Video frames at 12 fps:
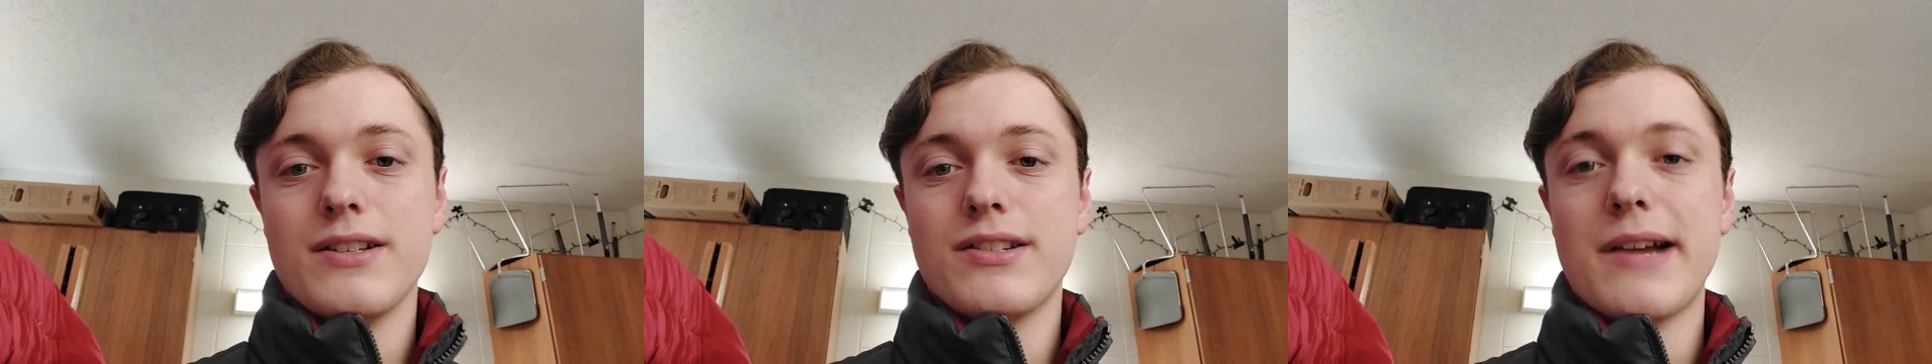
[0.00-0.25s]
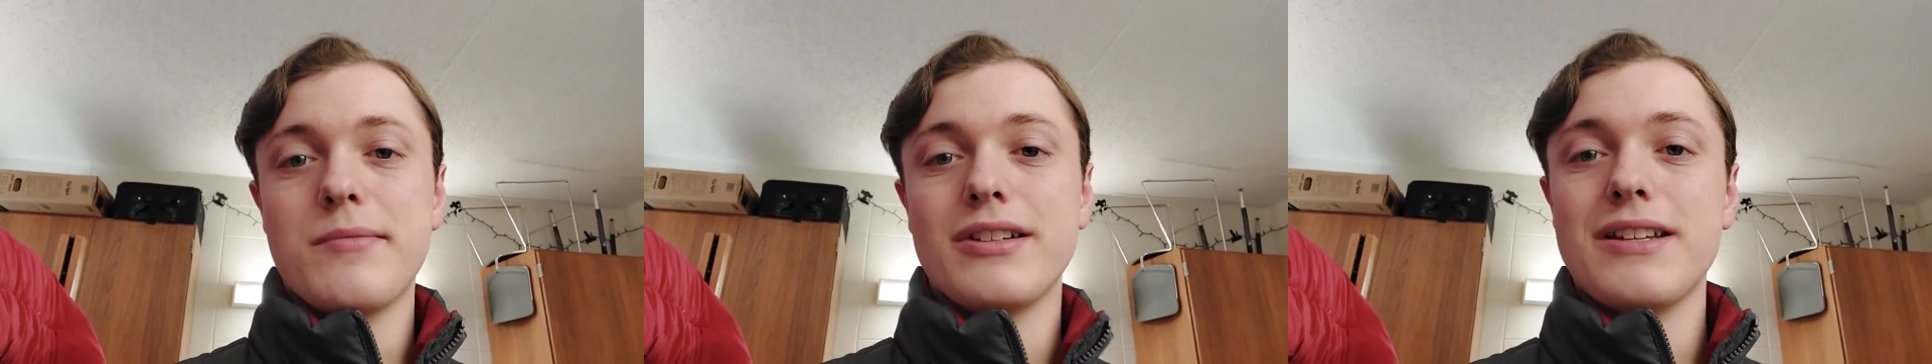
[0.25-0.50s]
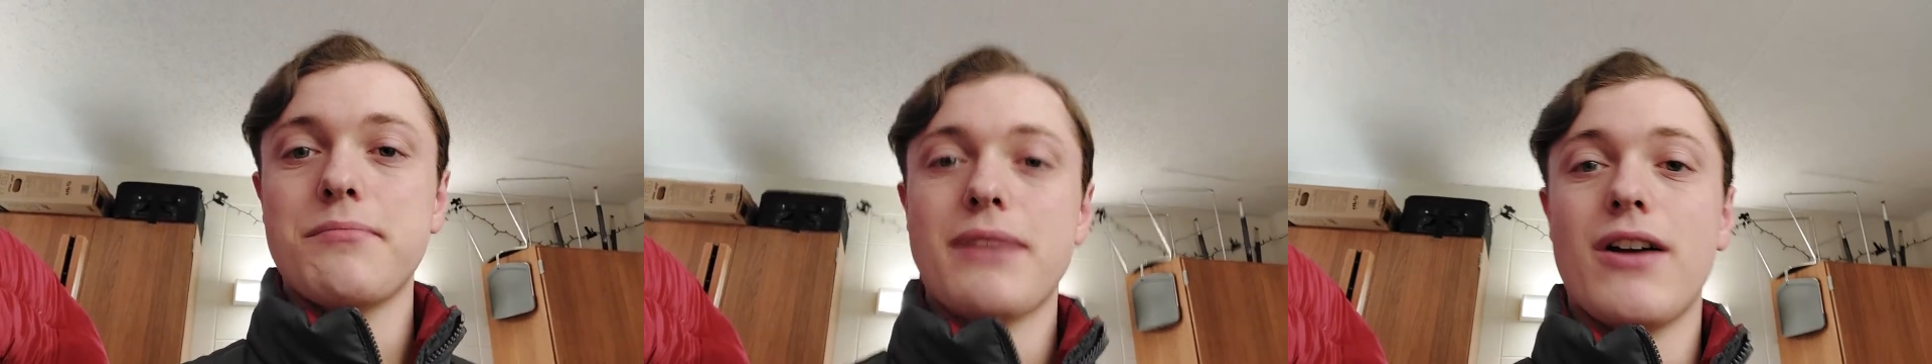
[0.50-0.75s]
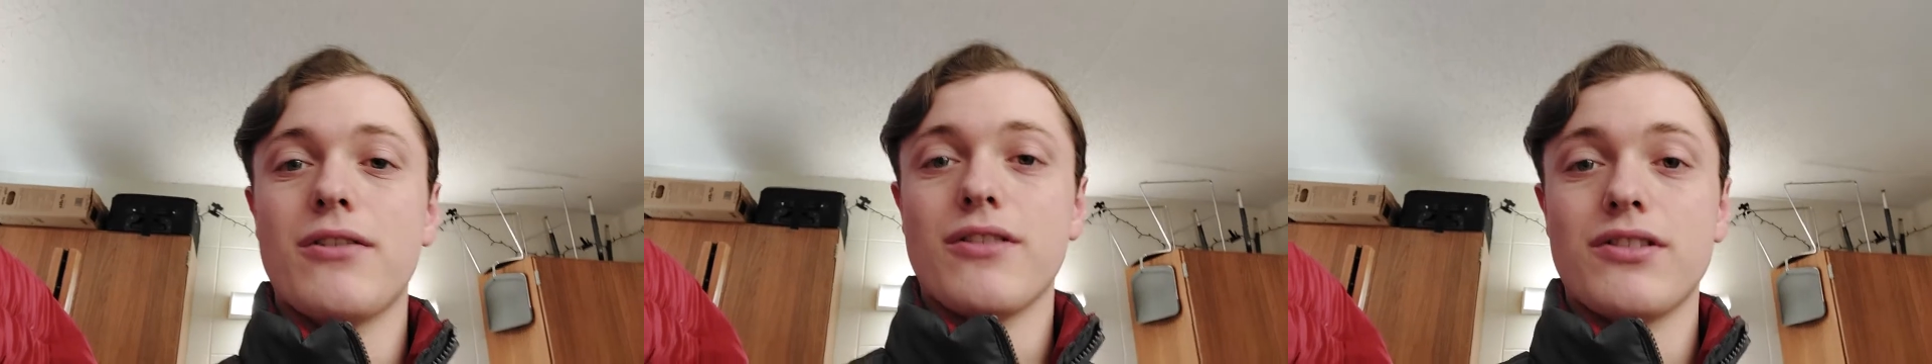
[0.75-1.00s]
CyberLink
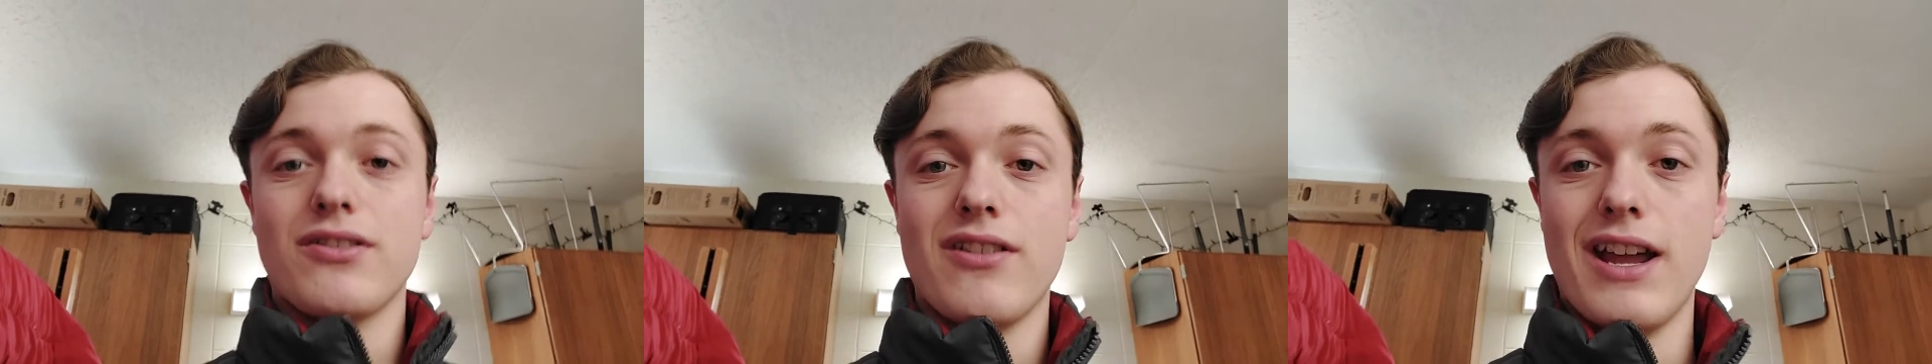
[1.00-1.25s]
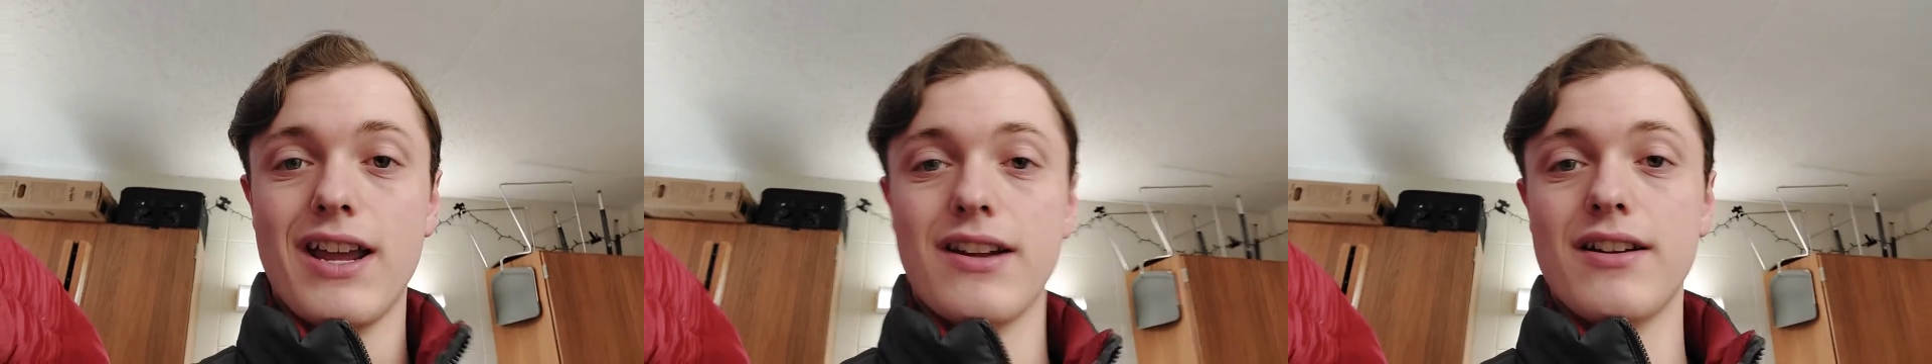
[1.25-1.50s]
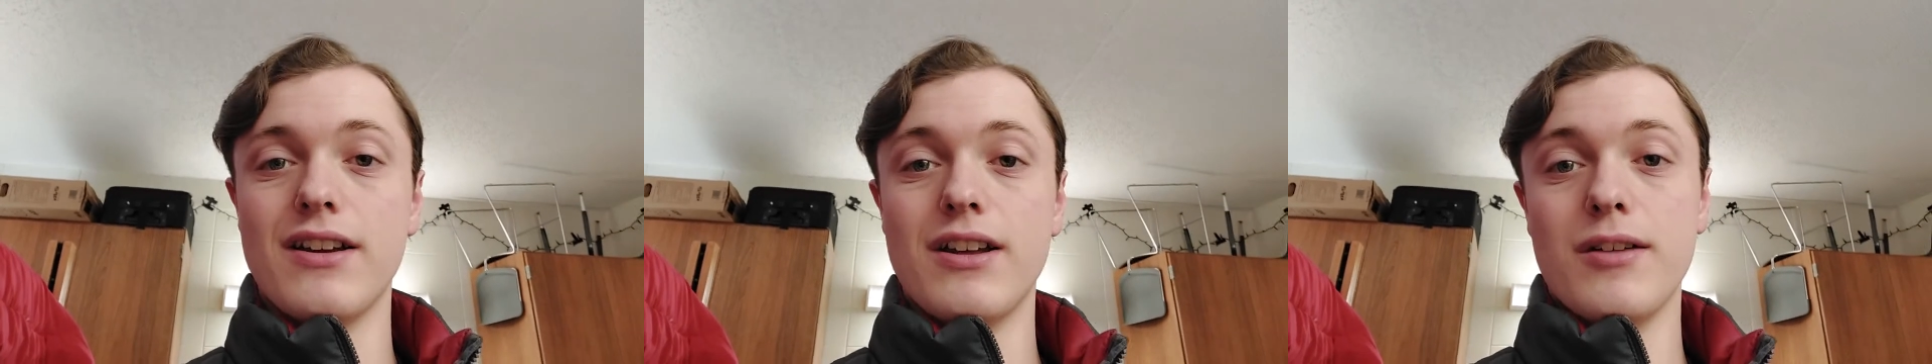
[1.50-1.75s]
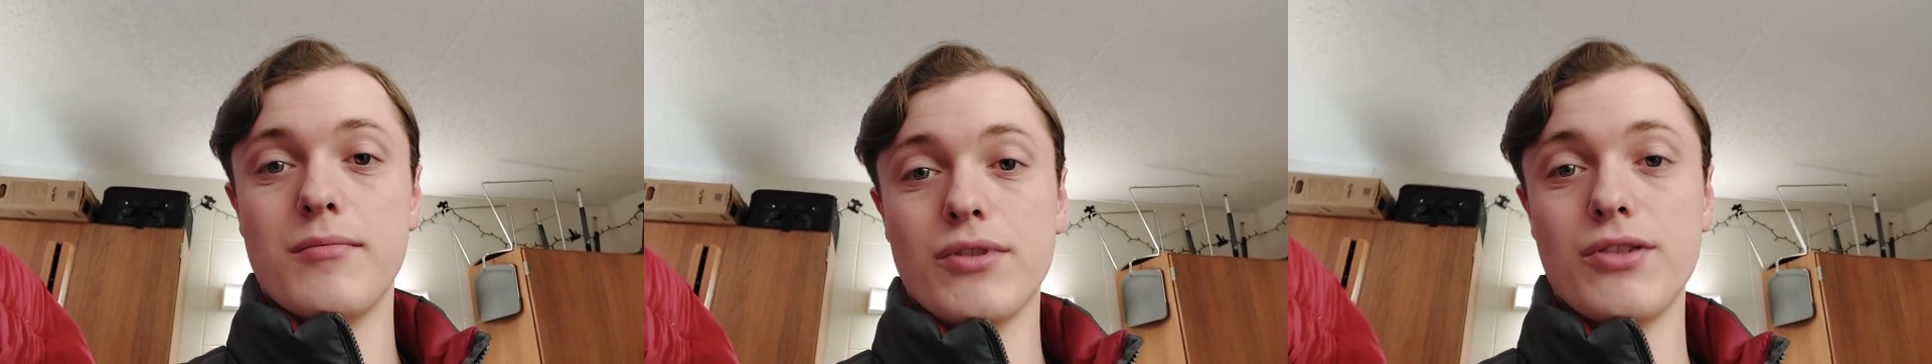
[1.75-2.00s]
PowerDirector 8
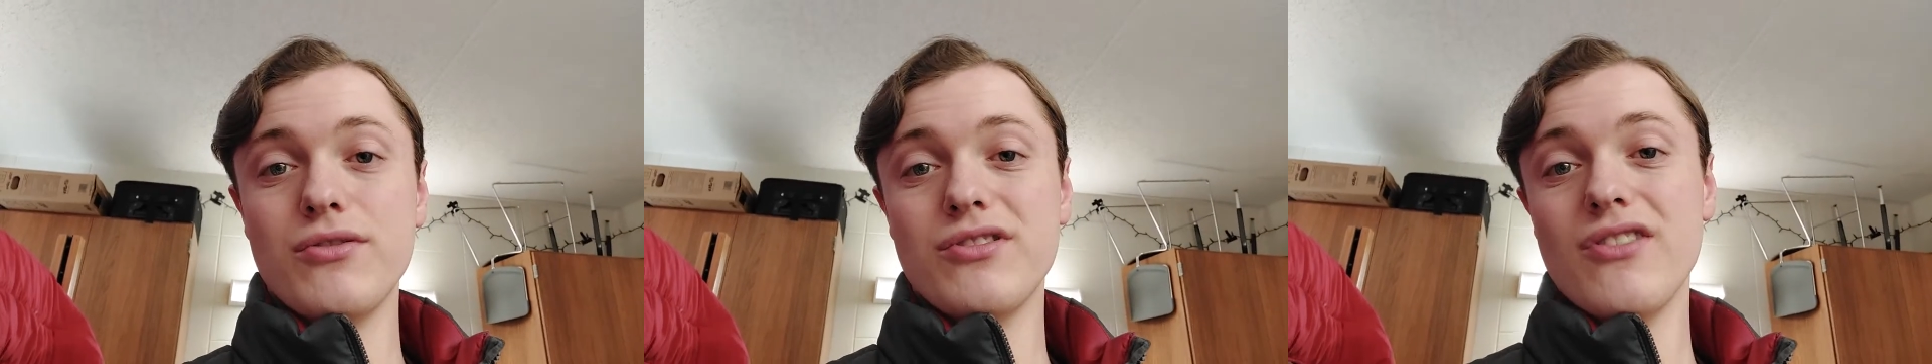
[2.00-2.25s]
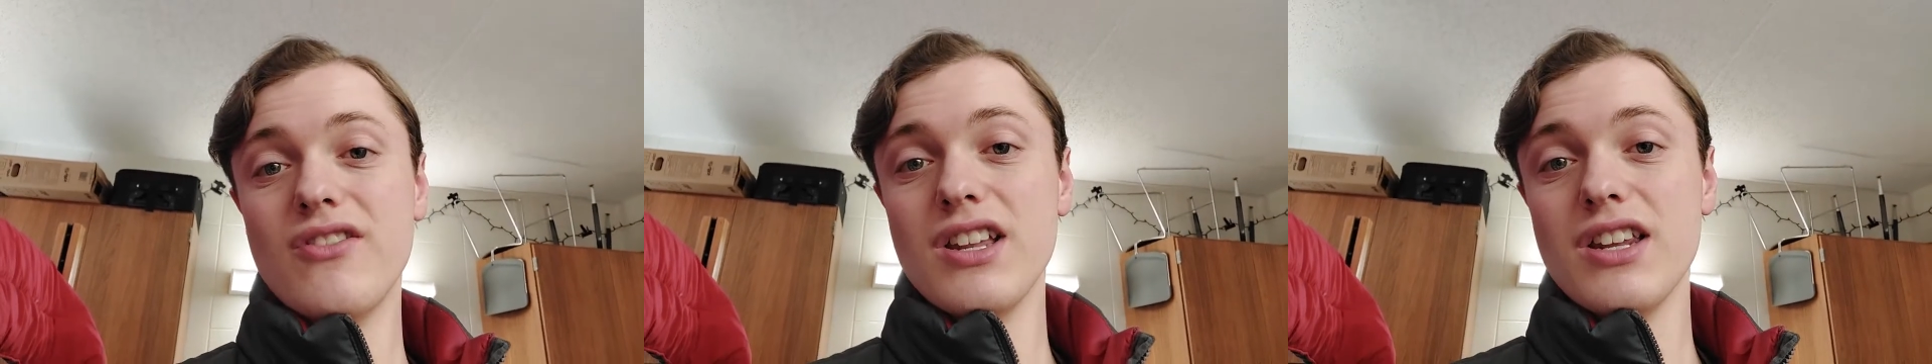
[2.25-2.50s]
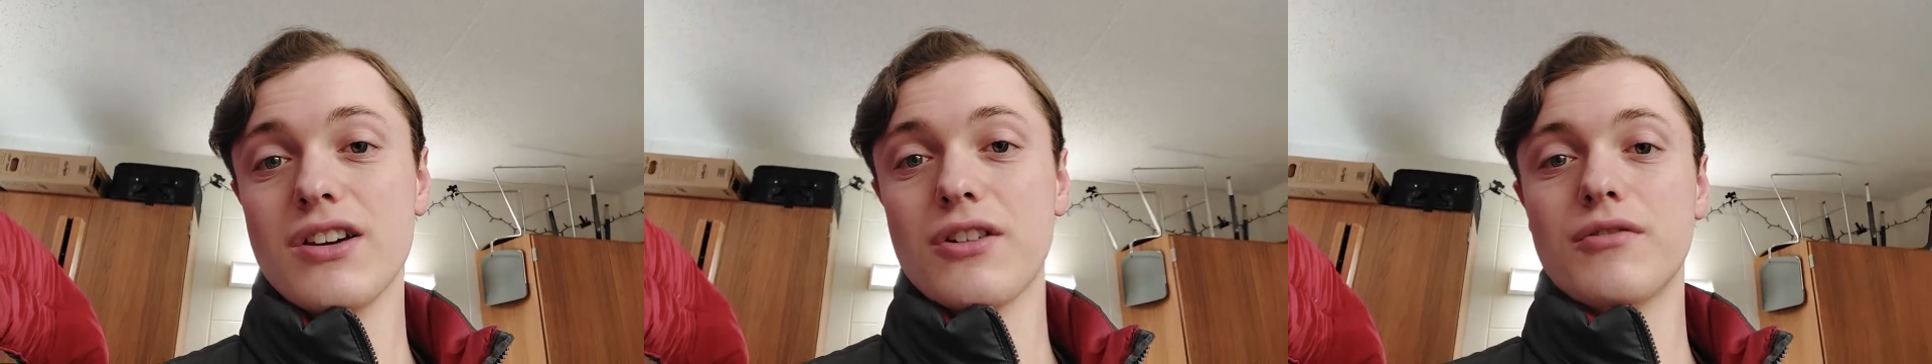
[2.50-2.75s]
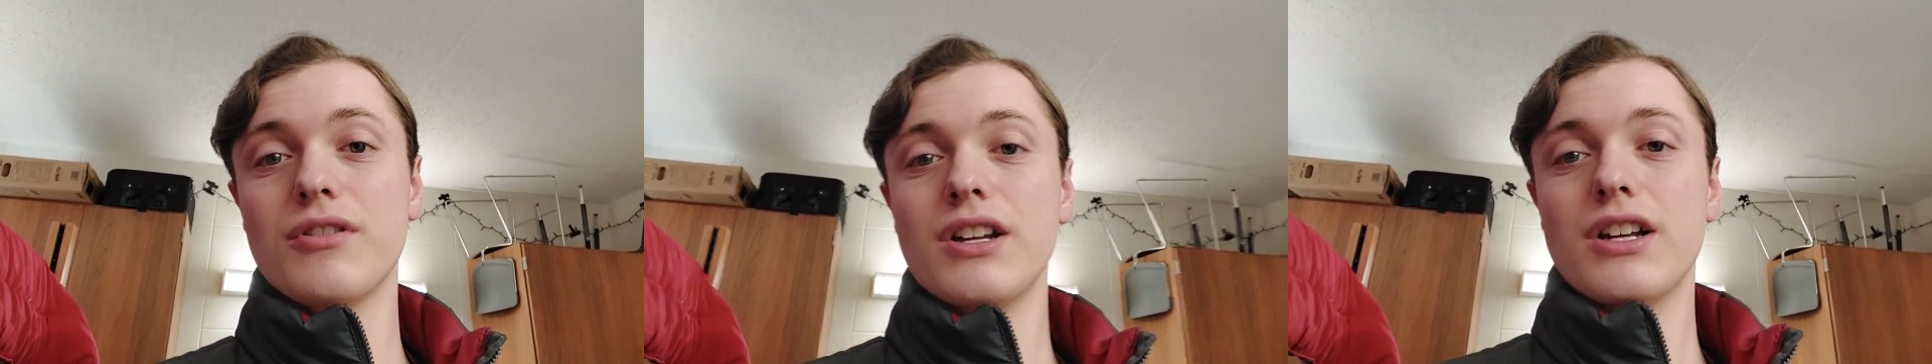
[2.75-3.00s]
produce the video.